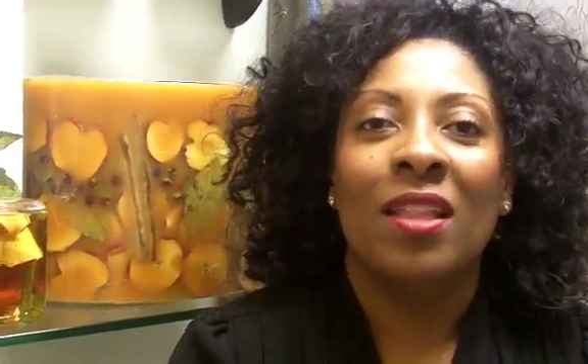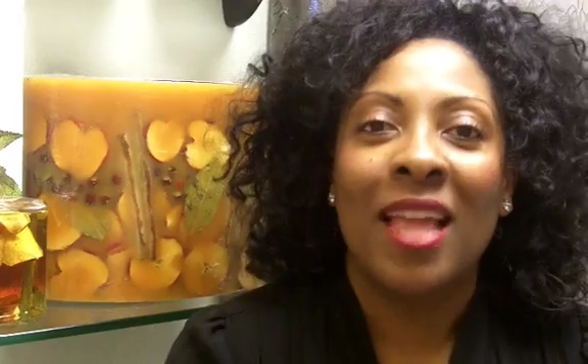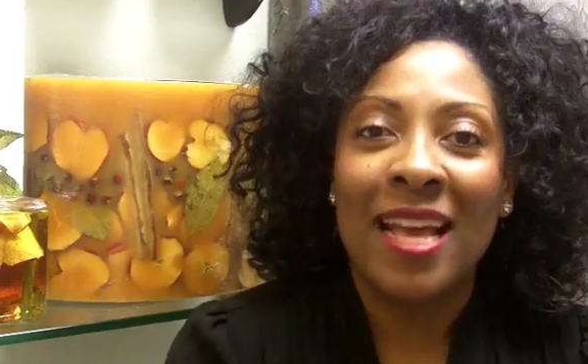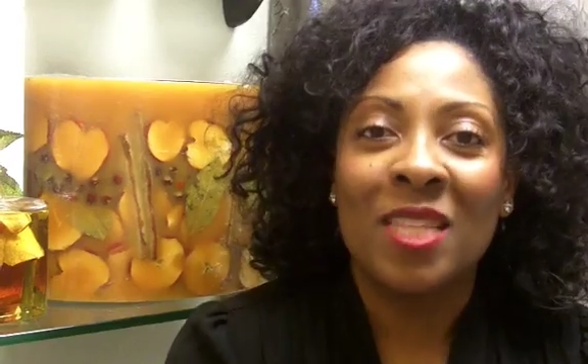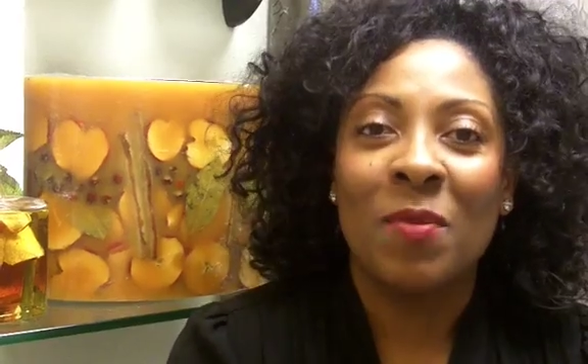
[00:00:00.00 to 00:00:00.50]

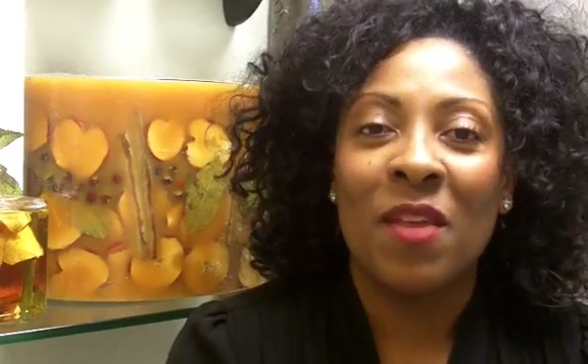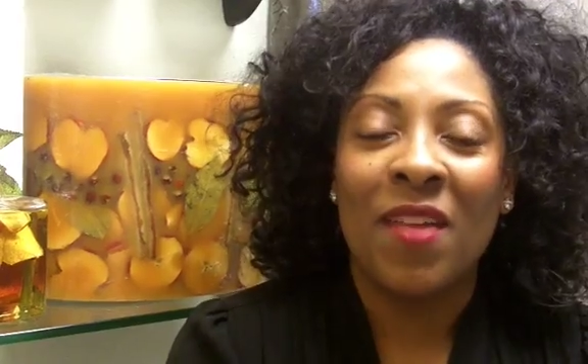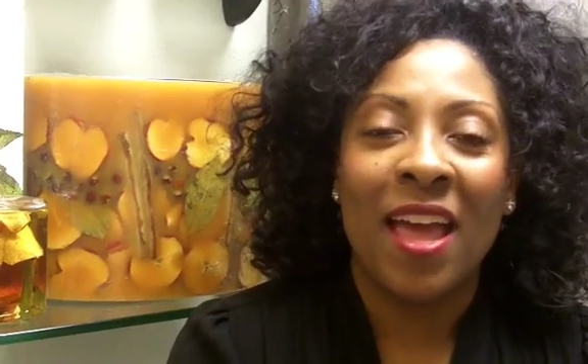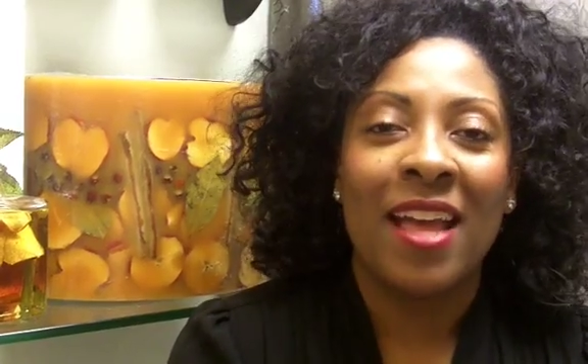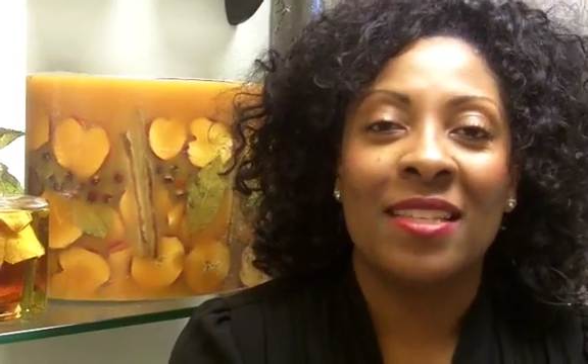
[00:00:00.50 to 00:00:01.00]
Last month,
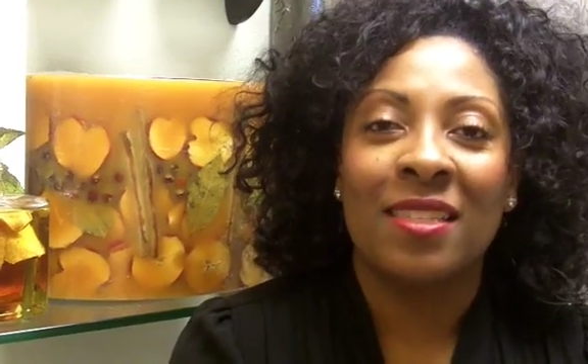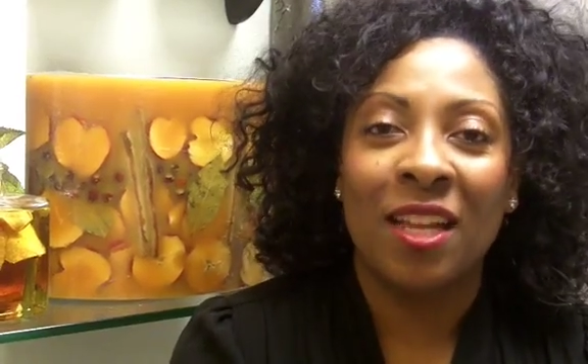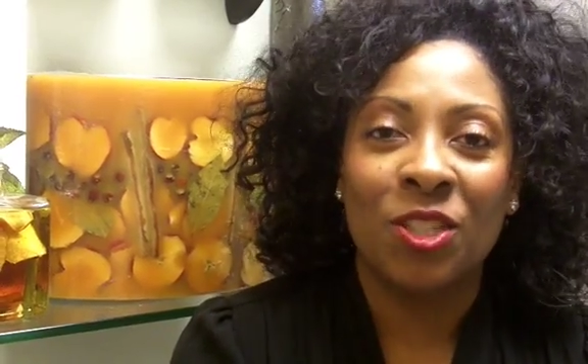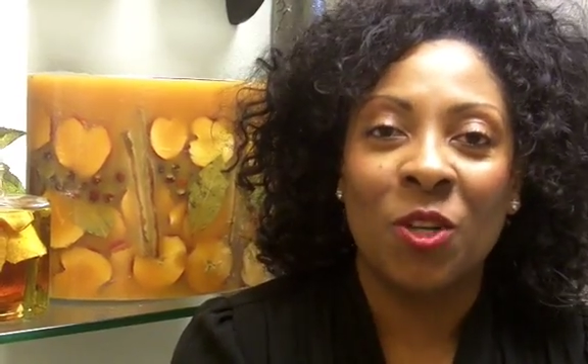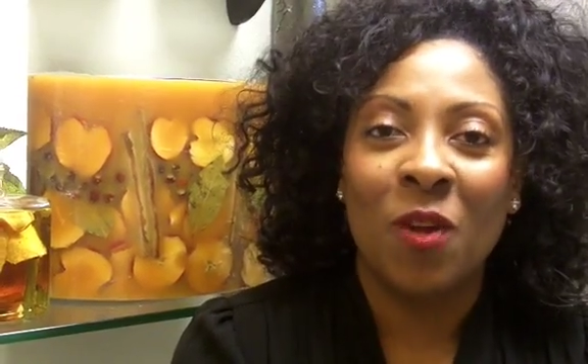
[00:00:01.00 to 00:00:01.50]
I had
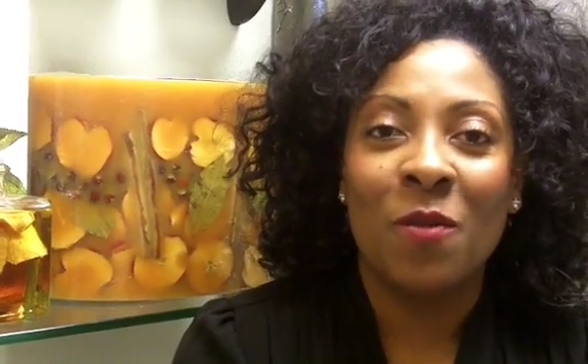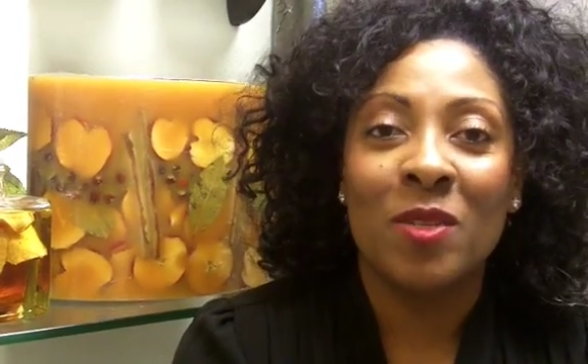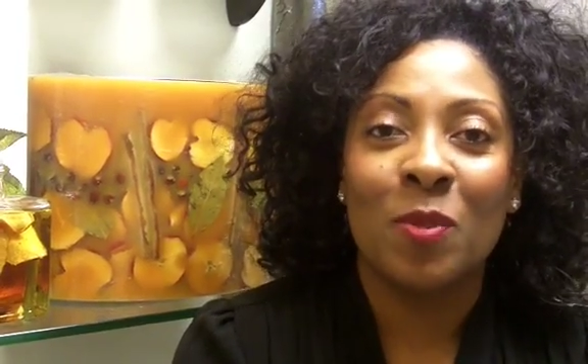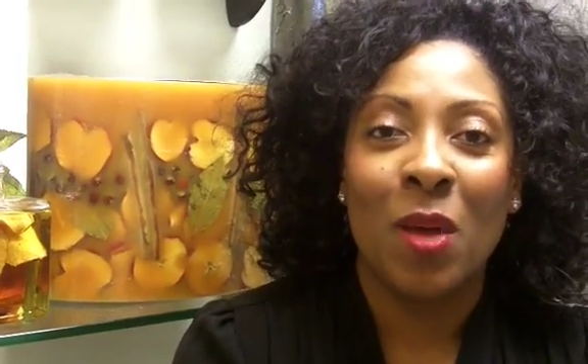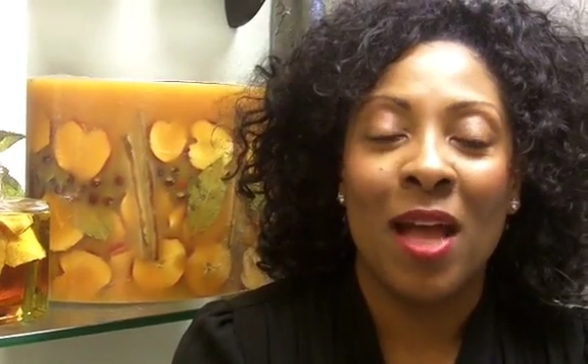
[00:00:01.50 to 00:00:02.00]
such a great
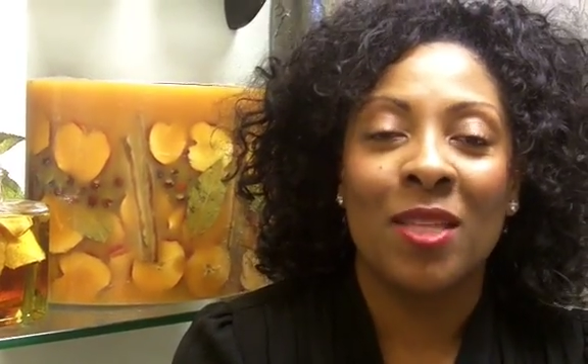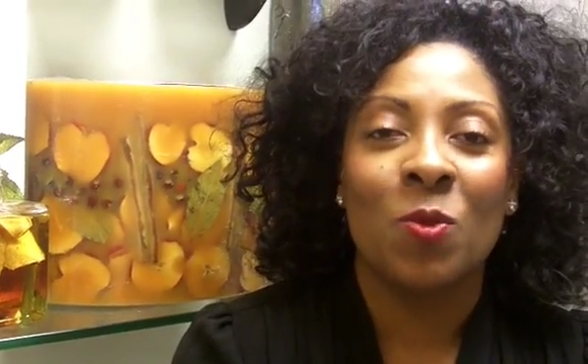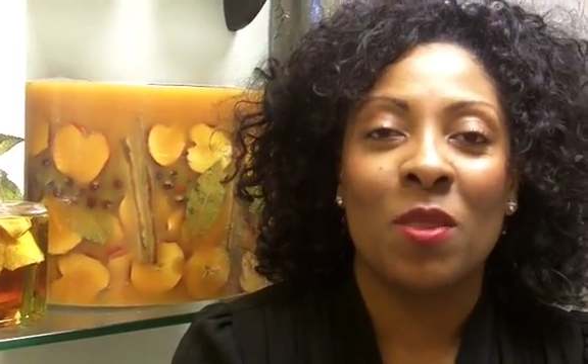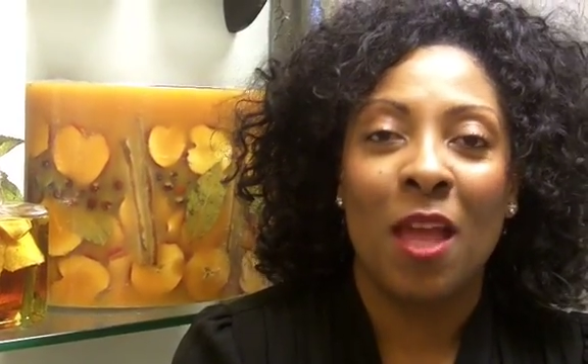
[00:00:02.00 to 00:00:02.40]
response with